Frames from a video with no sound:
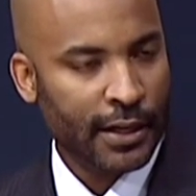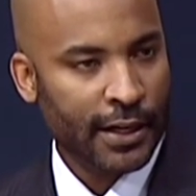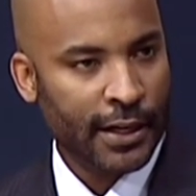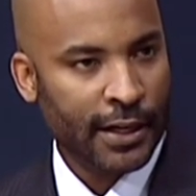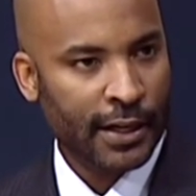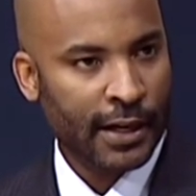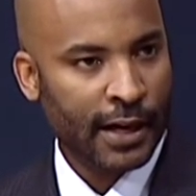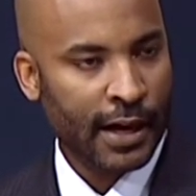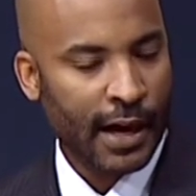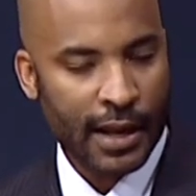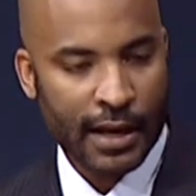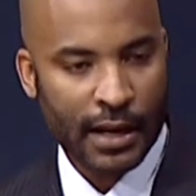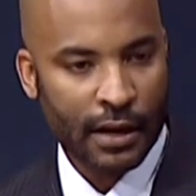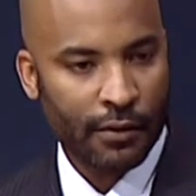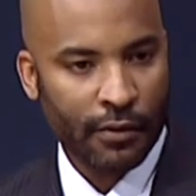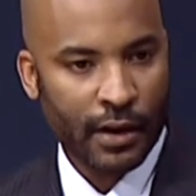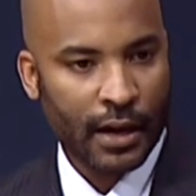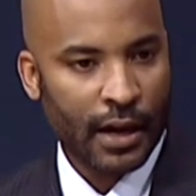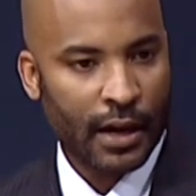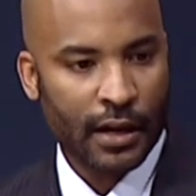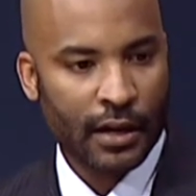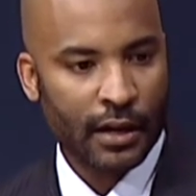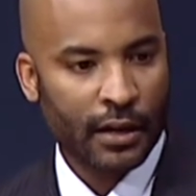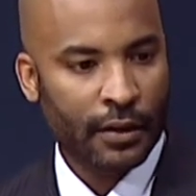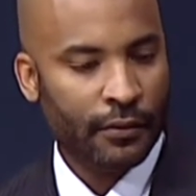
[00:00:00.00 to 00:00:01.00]
I never
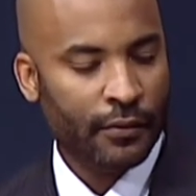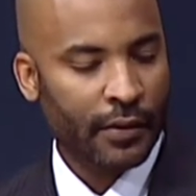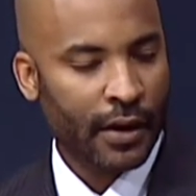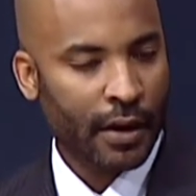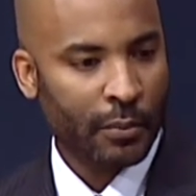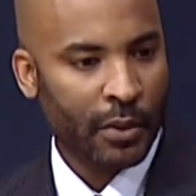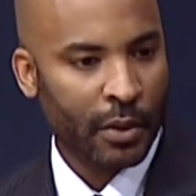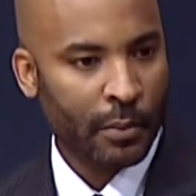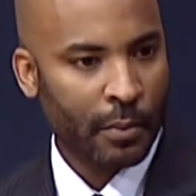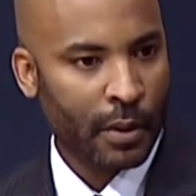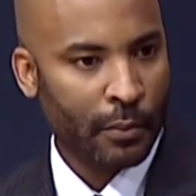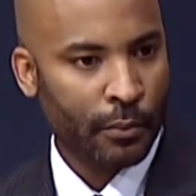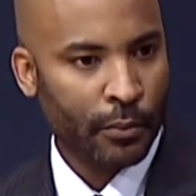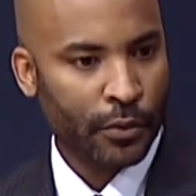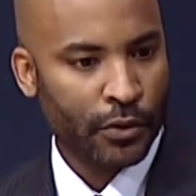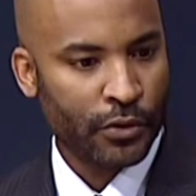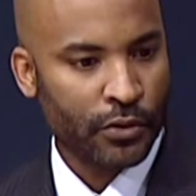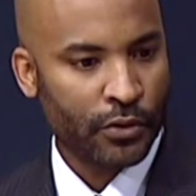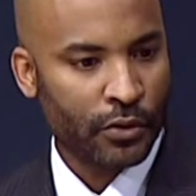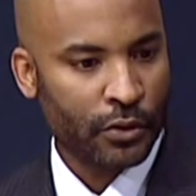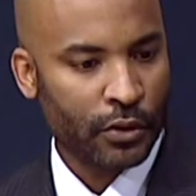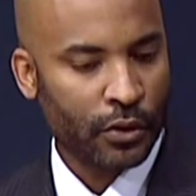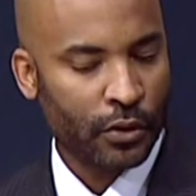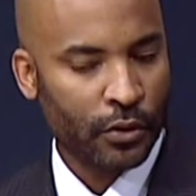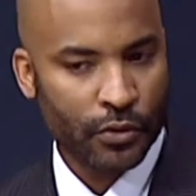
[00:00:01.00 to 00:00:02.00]
had any family members
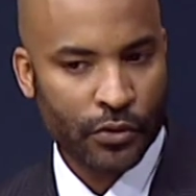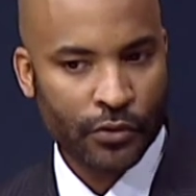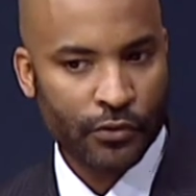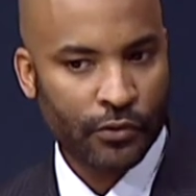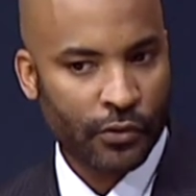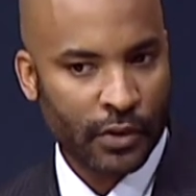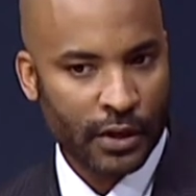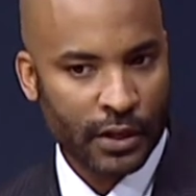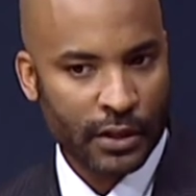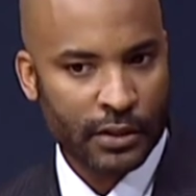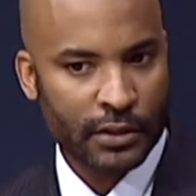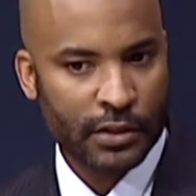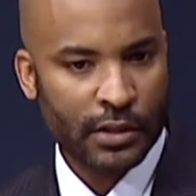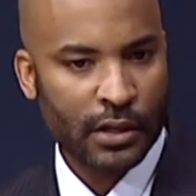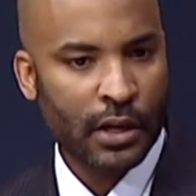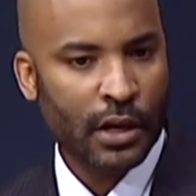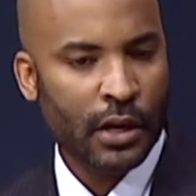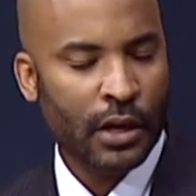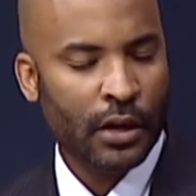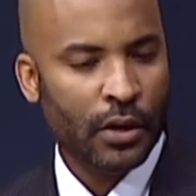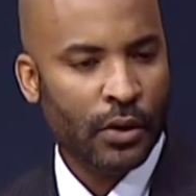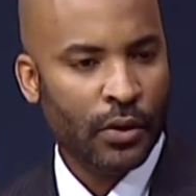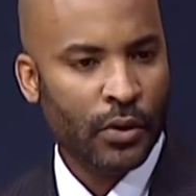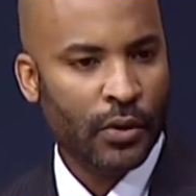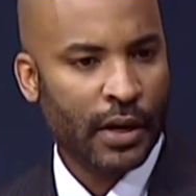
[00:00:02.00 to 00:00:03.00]
or close friends
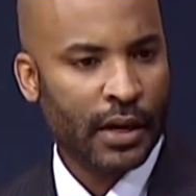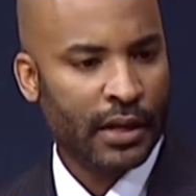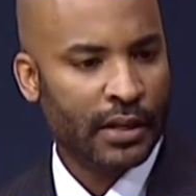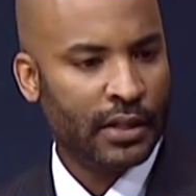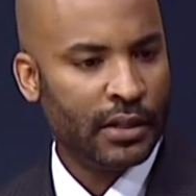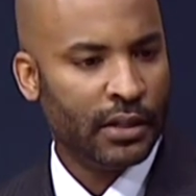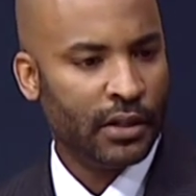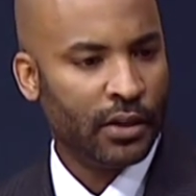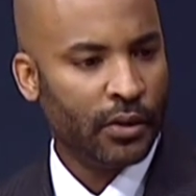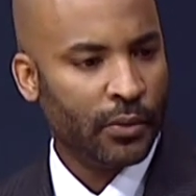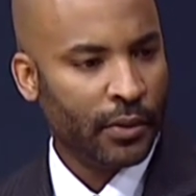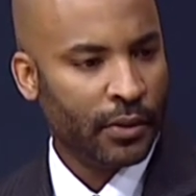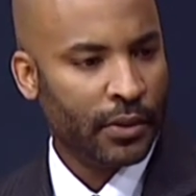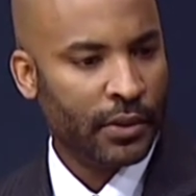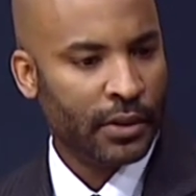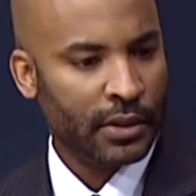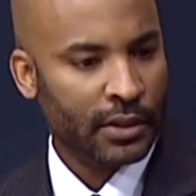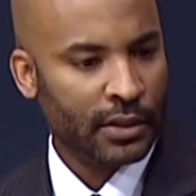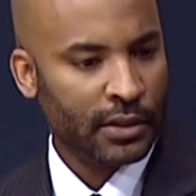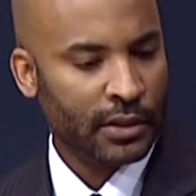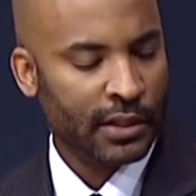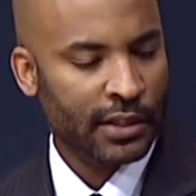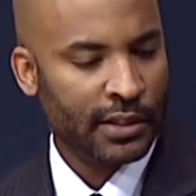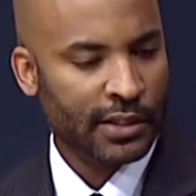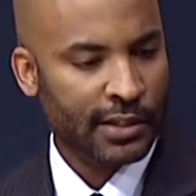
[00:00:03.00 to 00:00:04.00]
who had to deal with
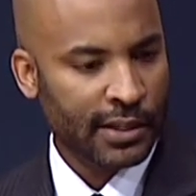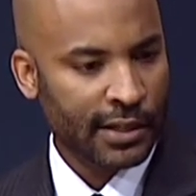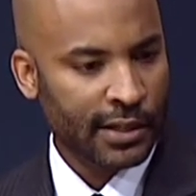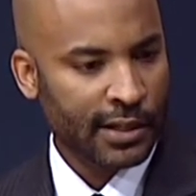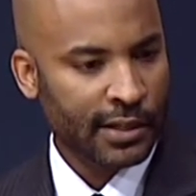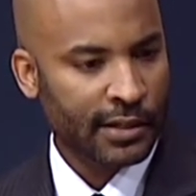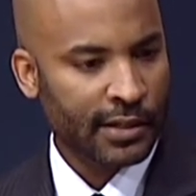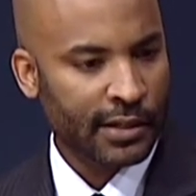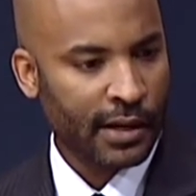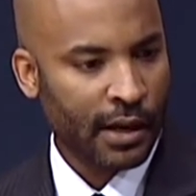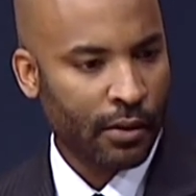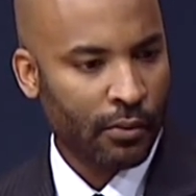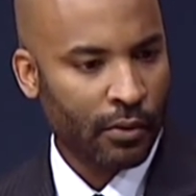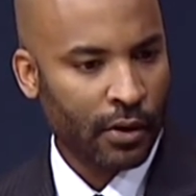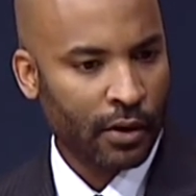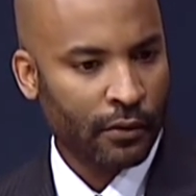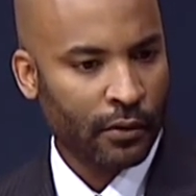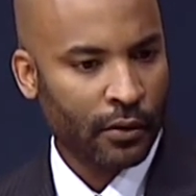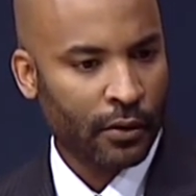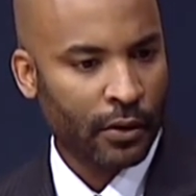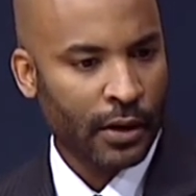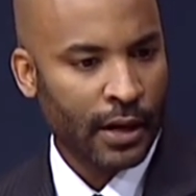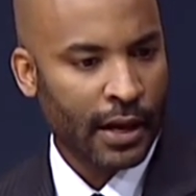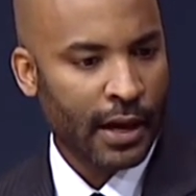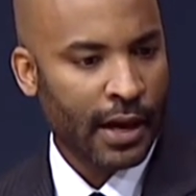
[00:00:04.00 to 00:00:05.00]
this disease.
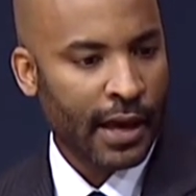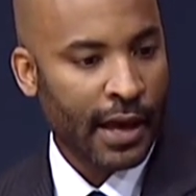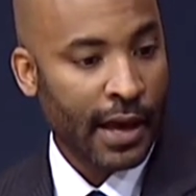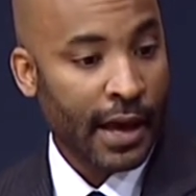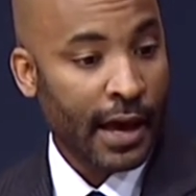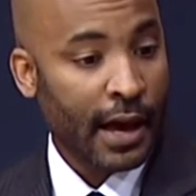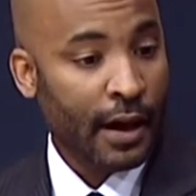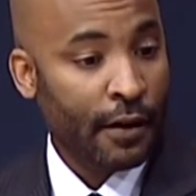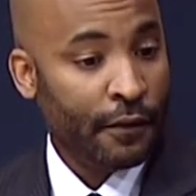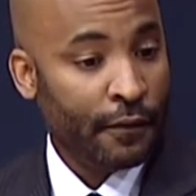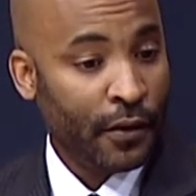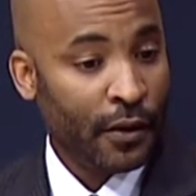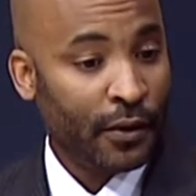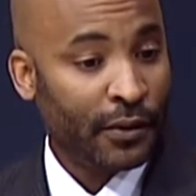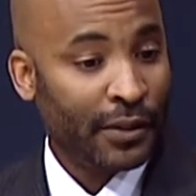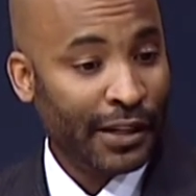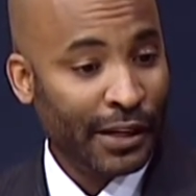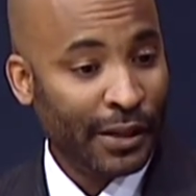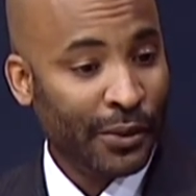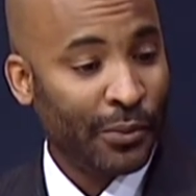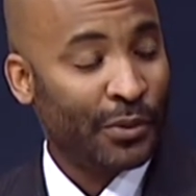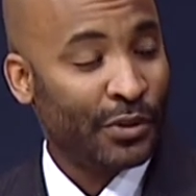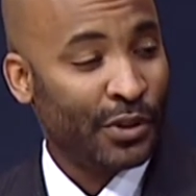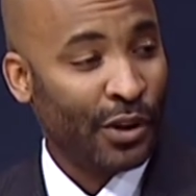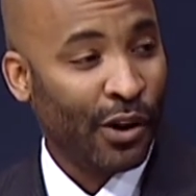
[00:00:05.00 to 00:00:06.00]
However, I felt that
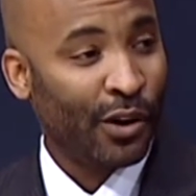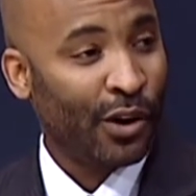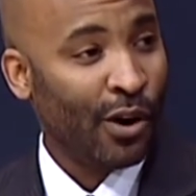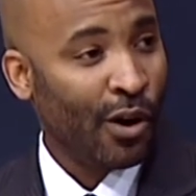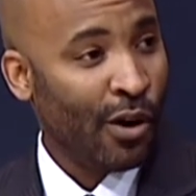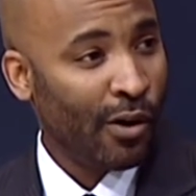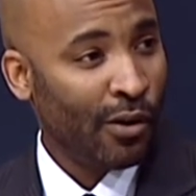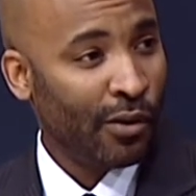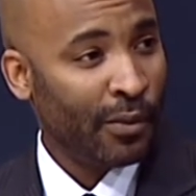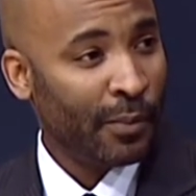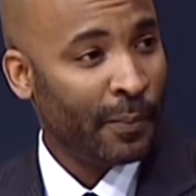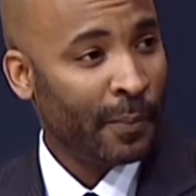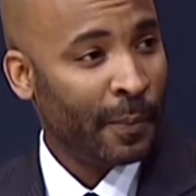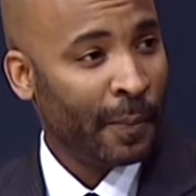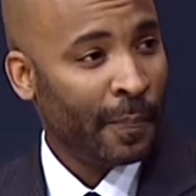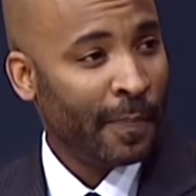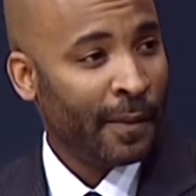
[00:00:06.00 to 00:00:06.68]
it was our call.